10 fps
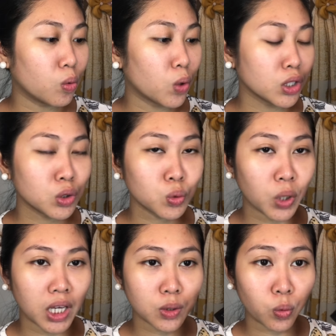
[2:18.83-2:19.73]

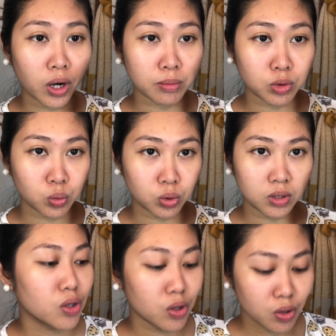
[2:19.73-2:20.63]
128 Warm Nude.
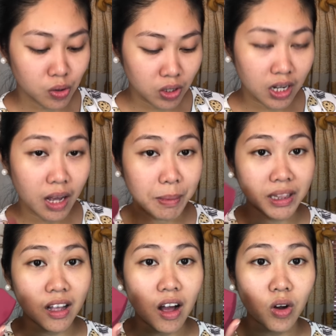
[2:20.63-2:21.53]
So,
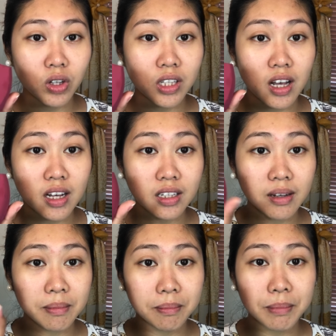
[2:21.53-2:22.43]
gagamit lang ako ng
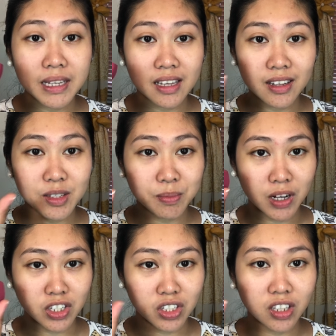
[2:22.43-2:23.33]
basang
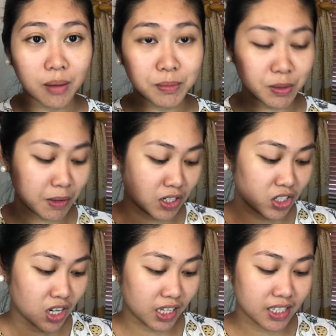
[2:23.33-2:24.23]
sponge, top
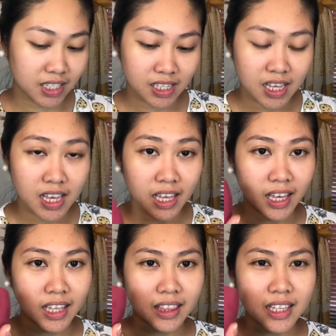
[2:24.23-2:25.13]
sponge guys.
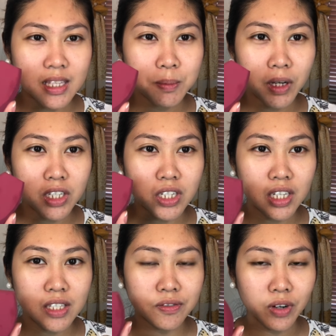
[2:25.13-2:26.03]
And this sponge
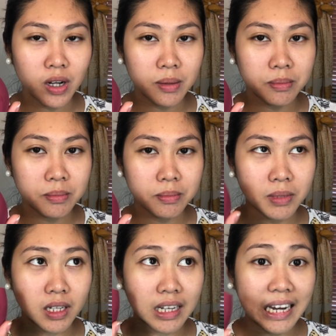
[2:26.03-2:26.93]
is from
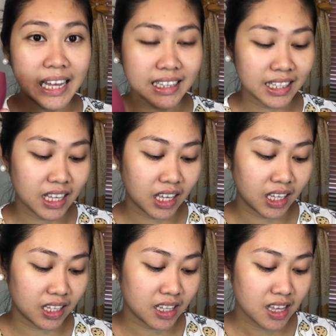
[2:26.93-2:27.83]
Glad King.
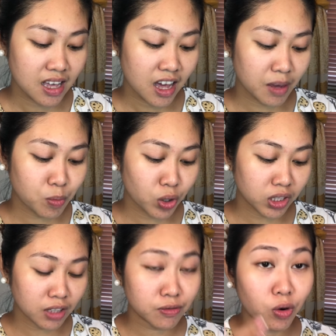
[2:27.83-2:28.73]
I
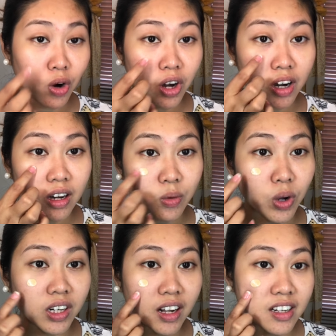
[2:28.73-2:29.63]
bought it for
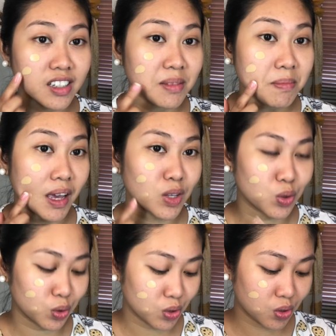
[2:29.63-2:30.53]
100
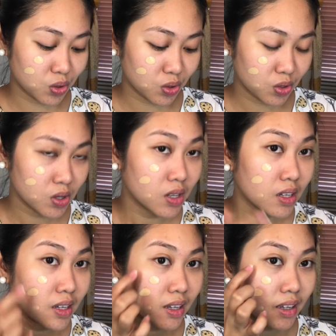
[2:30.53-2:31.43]
pesos.
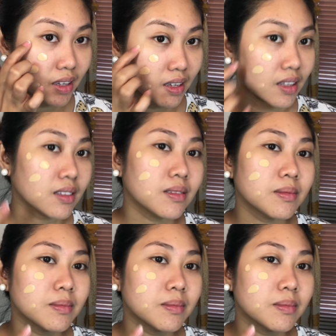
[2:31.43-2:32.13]
Ayan.